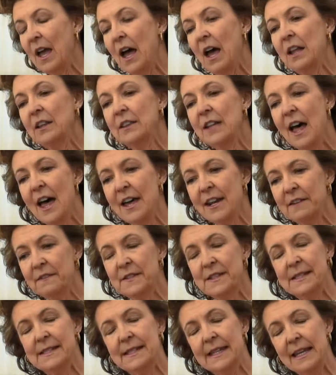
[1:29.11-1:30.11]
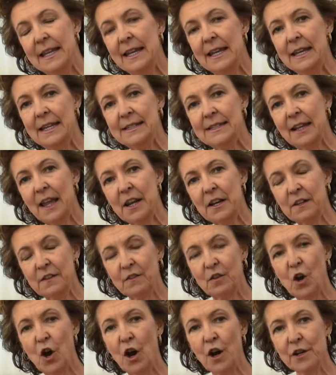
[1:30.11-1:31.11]
A lot of seeds, a lot
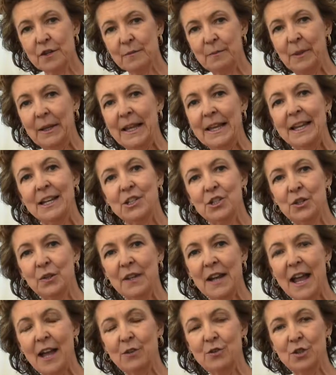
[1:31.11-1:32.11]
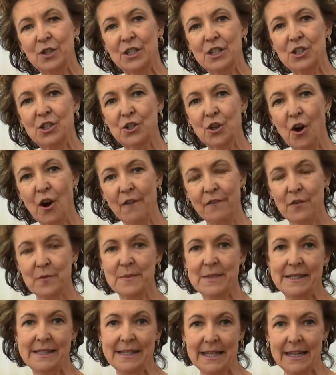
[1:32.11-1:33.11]
of garden plants, you can actually start
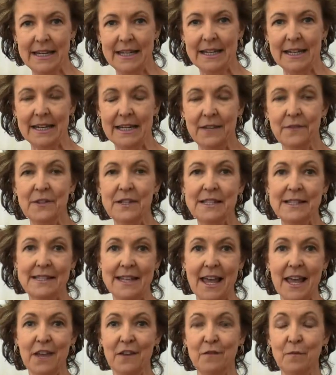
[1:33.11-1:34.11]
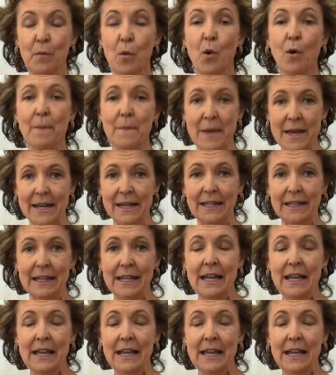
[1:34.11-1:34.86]
from seed and even save more money.